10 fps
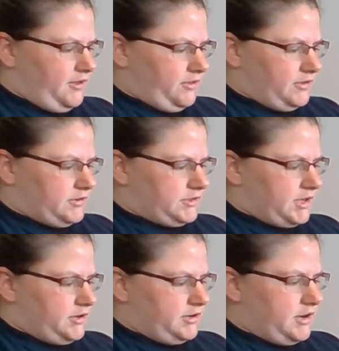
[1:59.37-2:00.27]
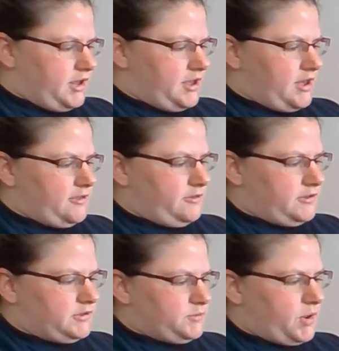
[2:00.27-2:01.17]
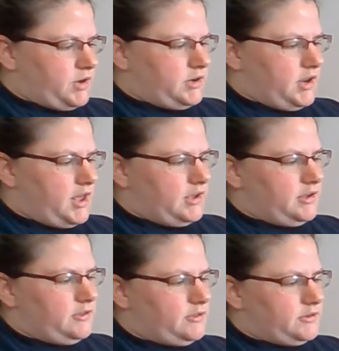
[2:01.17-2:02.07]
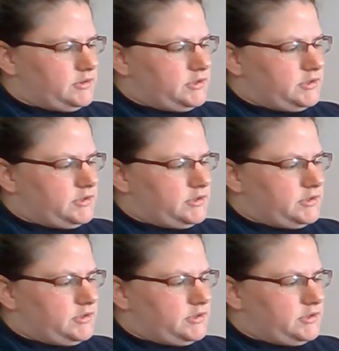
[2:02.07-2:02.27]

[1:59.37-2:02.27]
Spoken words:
There's Sunday and there's Monday, there's